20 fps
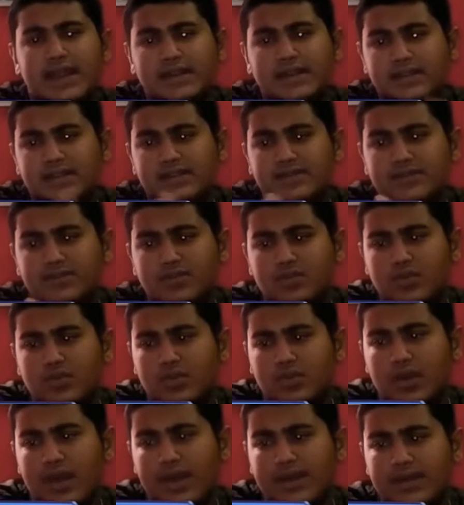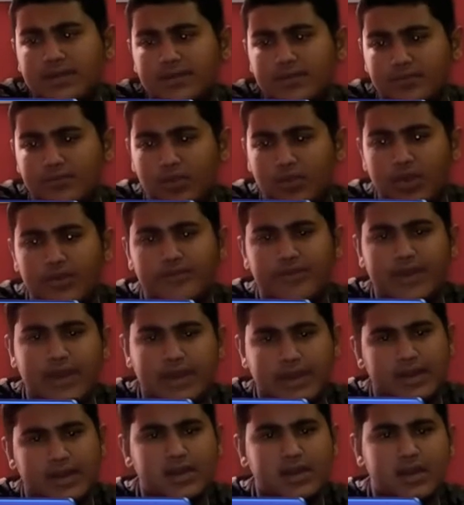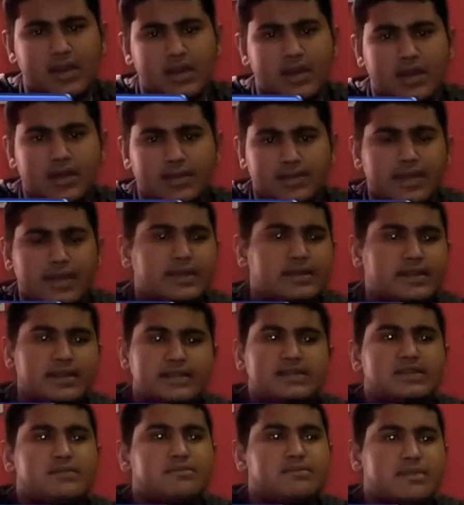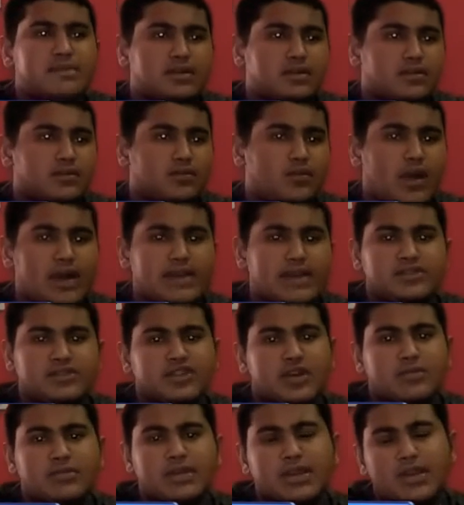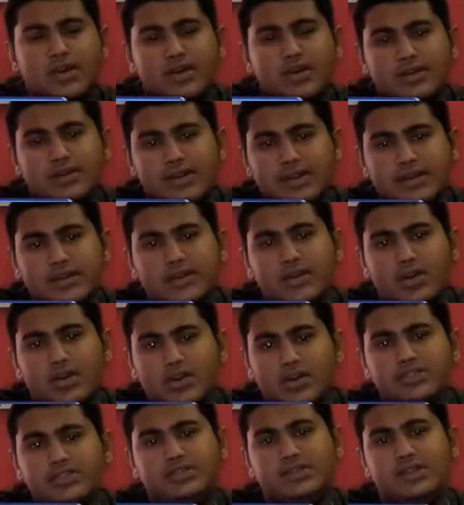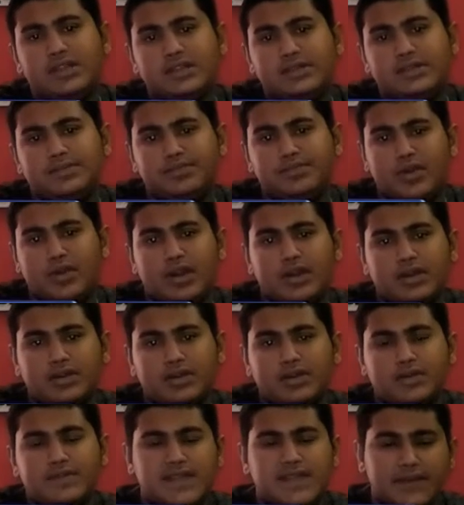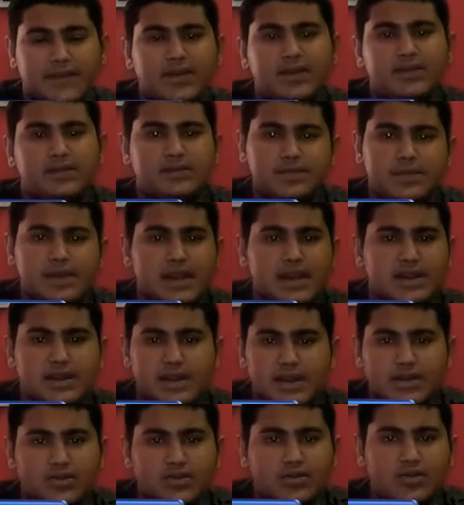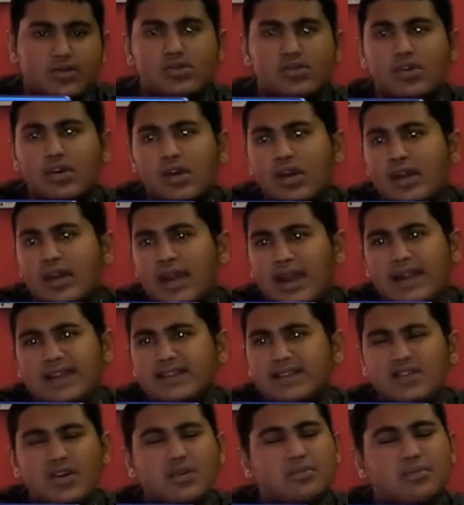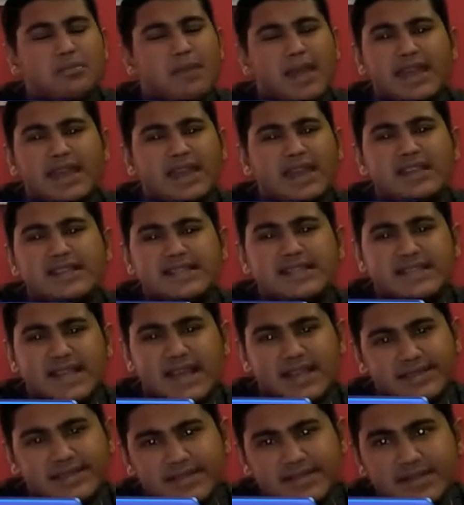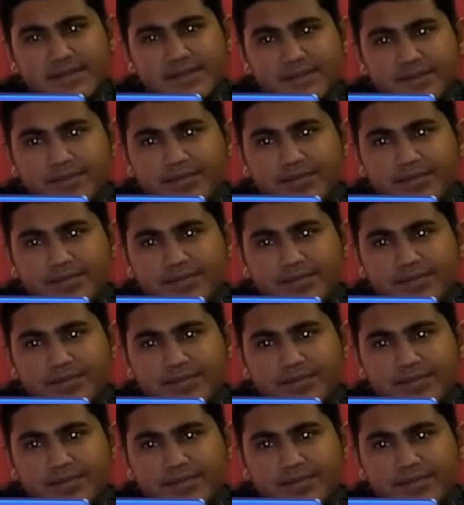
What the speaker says: get this good variant? That doesn't, why Xiaomi did launch this product of 7999, I don't know. It does not make any sense.